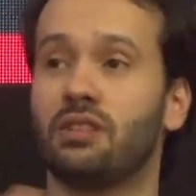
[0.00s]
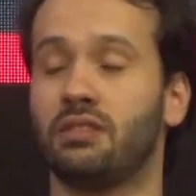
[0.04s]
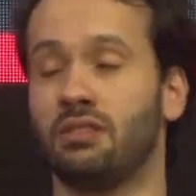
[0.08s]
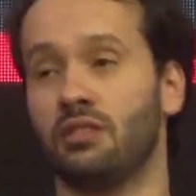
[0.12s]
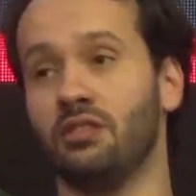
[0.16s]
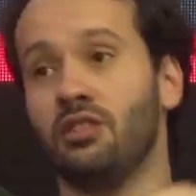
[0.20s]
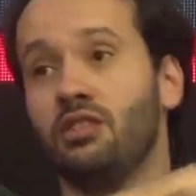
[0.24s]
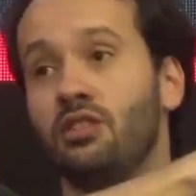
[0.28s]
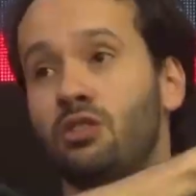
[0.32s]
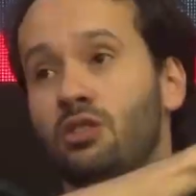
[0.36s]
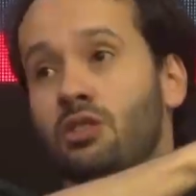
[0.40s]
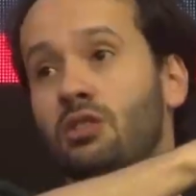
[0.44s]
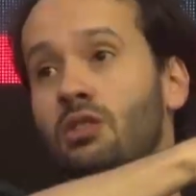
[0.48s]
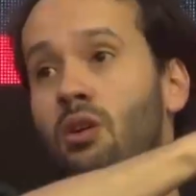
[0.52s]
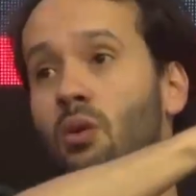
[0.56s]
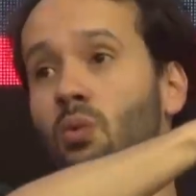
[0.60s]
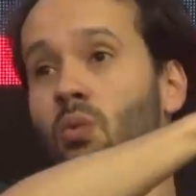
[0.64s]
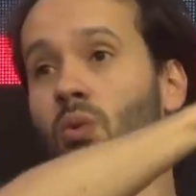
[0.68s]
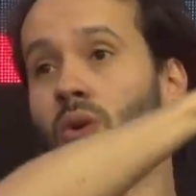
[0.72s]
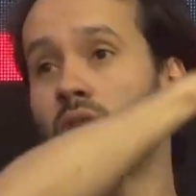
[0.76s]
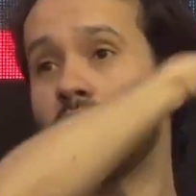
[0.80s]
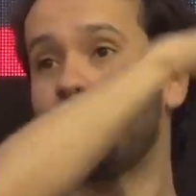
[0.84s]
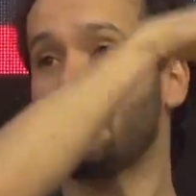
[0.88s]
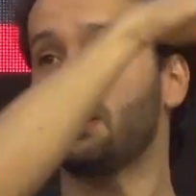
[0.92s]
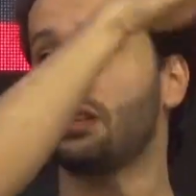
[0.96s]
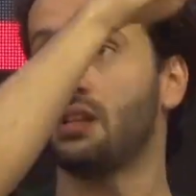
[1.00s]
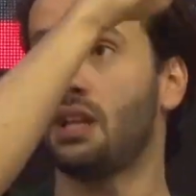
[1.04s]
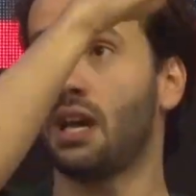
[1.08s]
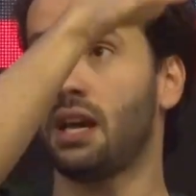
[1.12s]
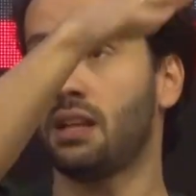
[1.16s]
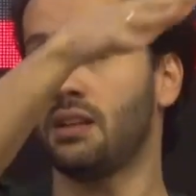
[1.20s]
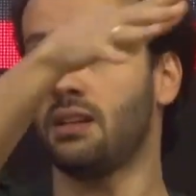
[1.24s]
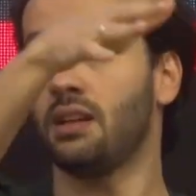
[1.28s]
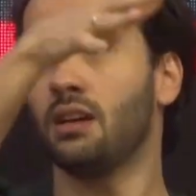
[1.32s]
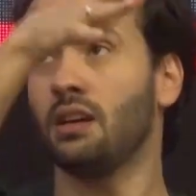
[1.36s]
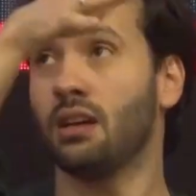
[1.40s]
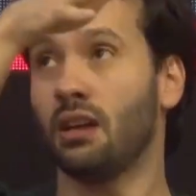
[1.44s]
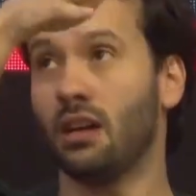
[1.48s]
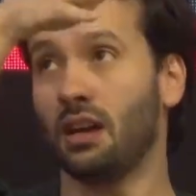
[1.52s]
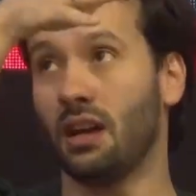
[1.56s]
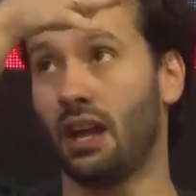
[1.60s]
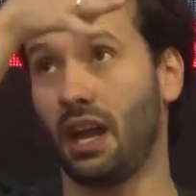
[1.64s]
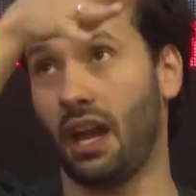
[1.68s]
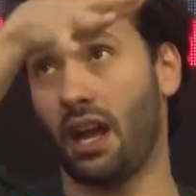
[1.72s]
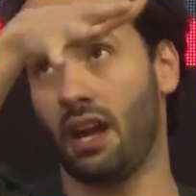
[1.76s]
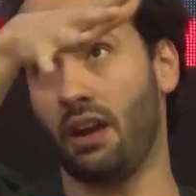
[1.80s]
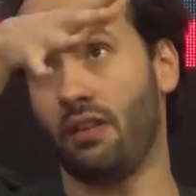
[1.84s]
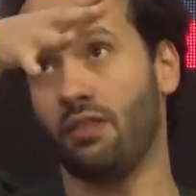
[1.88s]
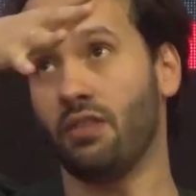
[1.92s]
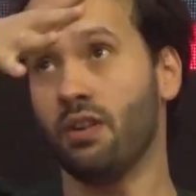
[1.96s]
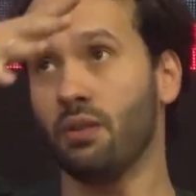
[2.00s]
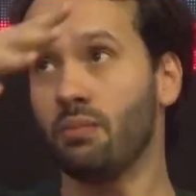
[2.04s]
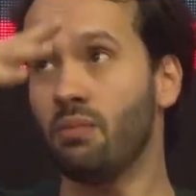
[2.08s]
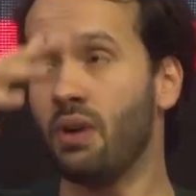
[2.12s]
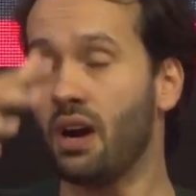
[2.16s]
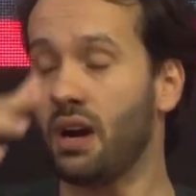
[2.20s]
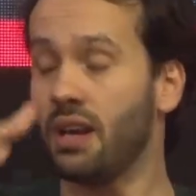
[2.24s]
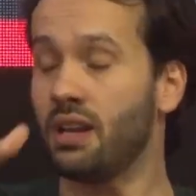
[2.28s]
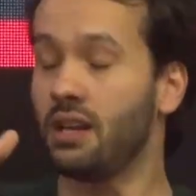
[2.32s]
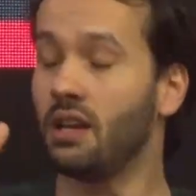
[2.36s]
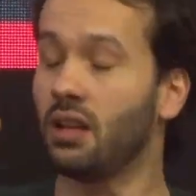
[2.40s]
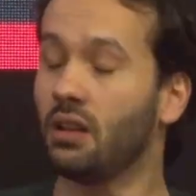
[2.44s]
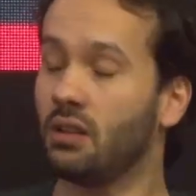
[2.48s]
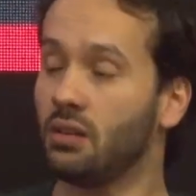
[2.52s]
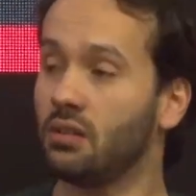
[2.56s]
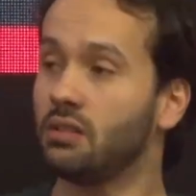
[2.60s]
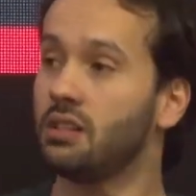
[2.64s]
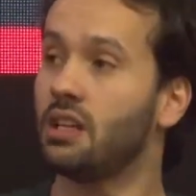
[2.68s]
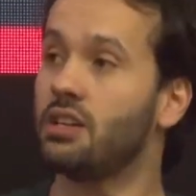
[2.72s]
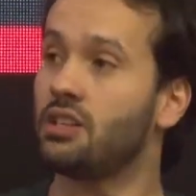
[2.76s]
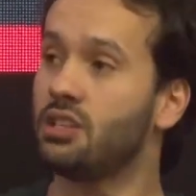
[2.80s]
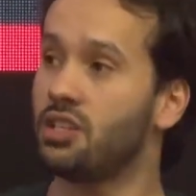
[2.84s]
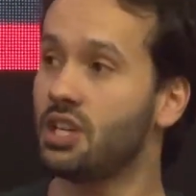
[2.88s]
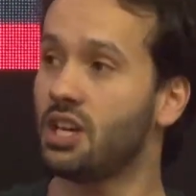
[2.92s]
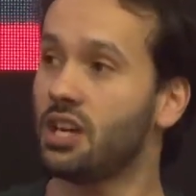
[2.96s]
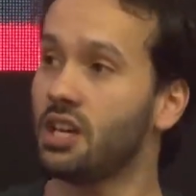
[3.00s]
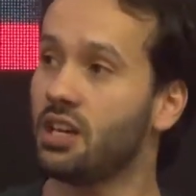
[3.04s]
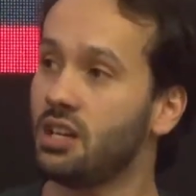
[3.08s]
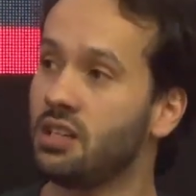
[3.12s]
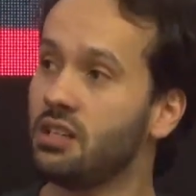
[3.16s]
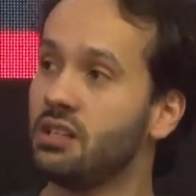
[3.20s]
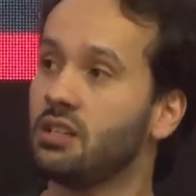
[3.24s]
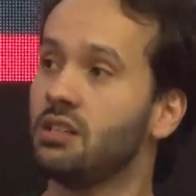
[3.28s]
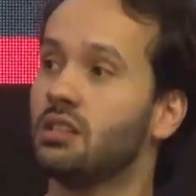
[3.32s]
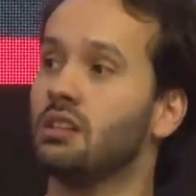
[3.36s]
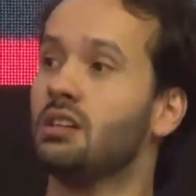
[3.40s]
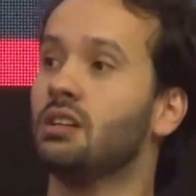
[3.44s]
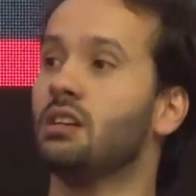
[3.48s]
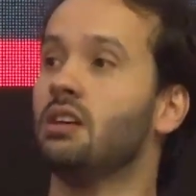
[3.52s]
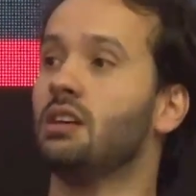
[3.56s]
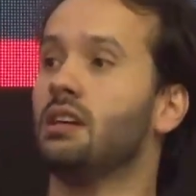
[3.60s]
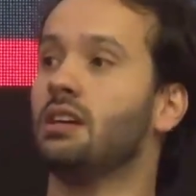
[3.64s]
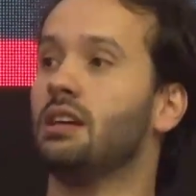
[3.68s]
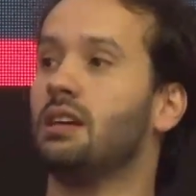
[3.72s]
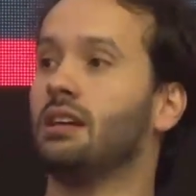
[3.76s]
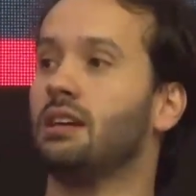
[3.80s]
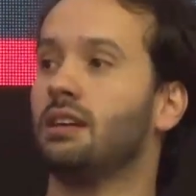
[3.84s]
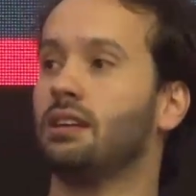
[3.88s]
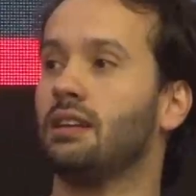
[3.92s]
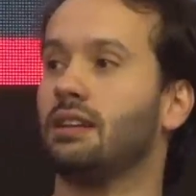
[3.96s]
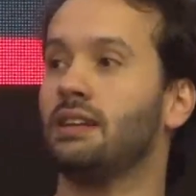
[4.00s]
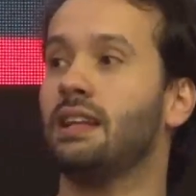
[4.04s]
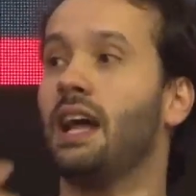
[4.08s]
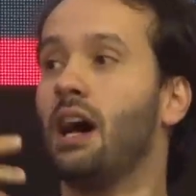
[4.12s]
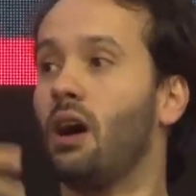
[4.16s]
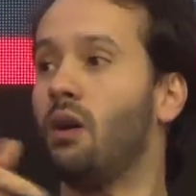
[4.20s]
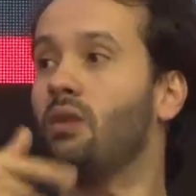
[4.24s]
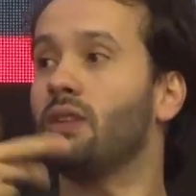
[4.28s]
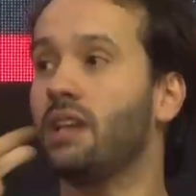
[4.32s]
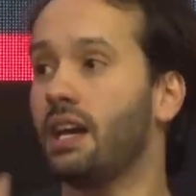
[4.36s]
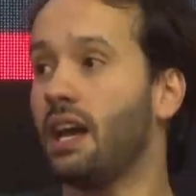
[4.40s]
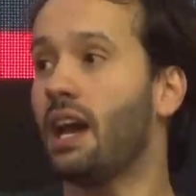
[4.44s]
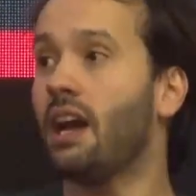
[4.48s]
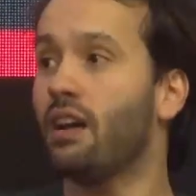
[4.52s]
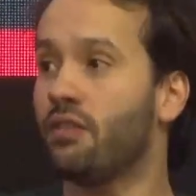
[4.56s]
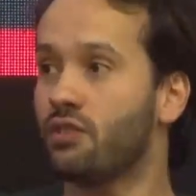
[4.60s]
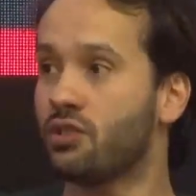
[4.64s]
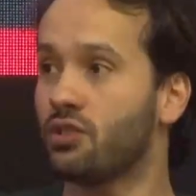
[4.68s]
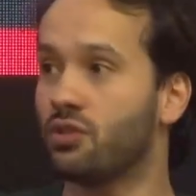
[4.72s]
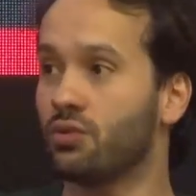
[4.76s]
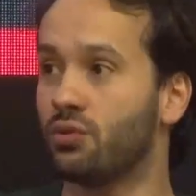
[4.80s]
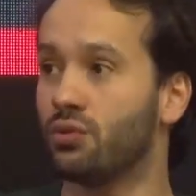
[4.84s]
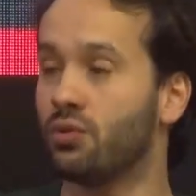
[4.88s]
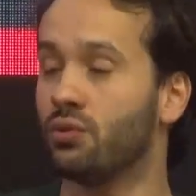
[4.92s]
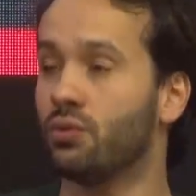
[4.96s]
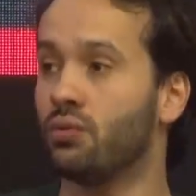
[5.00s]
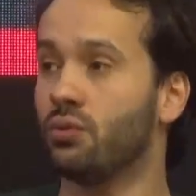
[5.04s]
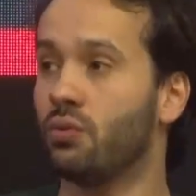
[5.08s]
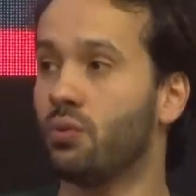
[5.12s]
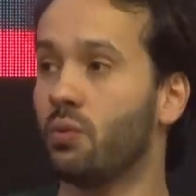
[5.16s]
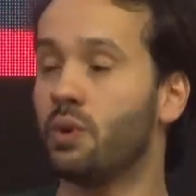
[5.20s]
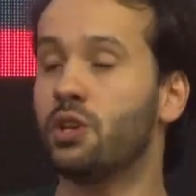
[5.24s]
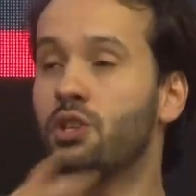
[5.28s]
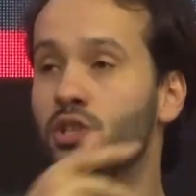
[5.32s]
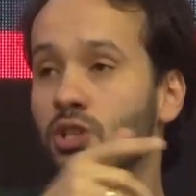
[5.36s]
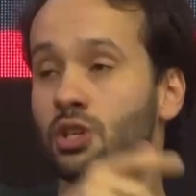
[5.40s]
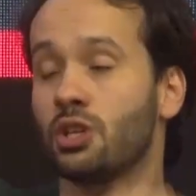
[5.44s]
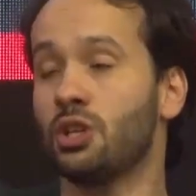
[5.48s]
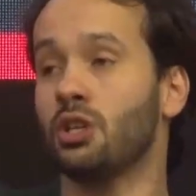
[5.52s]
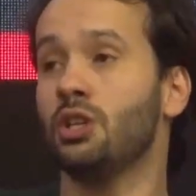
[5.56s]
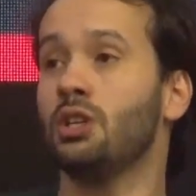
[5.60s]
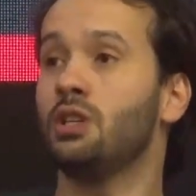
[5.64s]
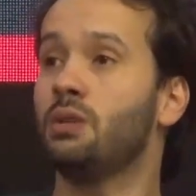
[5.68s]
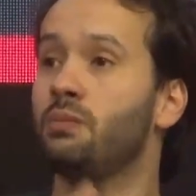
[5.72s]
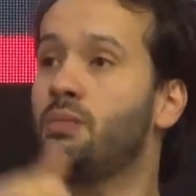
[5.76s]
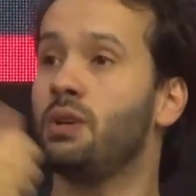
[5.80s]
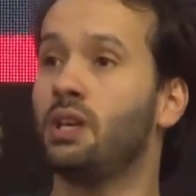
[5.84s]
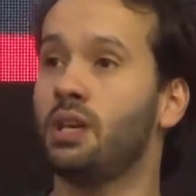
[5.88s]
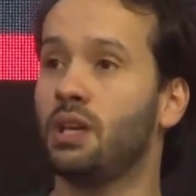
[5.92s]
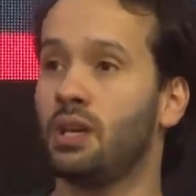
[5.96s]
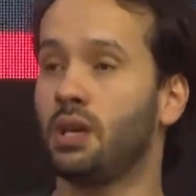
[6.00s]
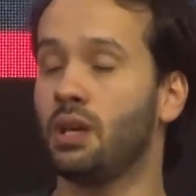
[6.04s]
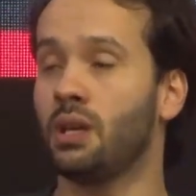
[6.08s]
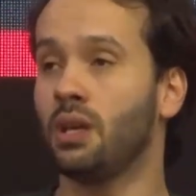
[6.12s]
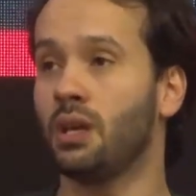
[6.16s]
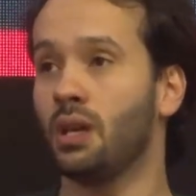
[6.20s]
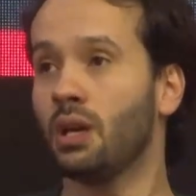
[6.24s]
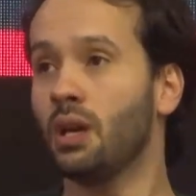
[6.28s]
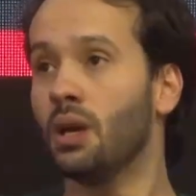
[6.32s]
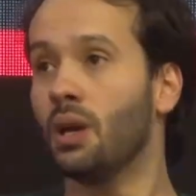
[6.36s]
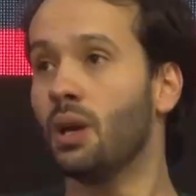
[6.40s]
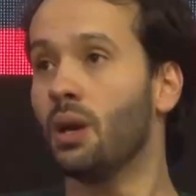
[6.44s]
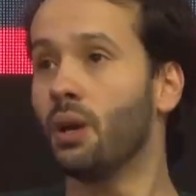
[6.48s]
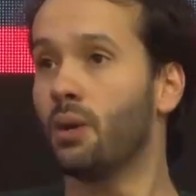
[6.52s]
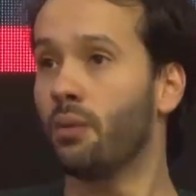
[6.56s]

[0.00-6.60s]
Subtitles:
It's additional work that everybody along that chain now they have to do, which could be